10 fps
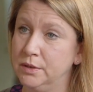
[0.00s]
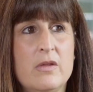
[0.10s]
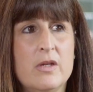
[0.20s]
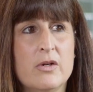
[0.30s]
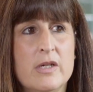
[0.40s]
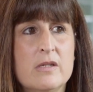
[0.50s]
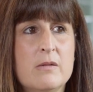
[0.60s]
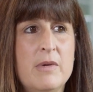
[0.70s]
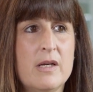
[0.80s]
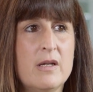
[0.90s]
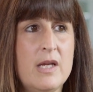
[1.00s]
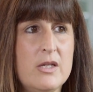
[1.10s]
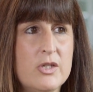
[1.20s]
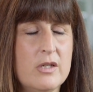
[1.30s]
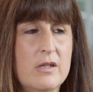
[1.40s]
There is a
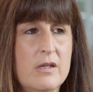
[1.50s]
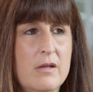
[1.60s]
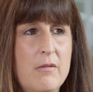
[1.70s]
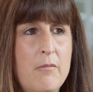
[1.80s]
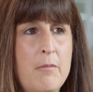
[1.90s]
medication,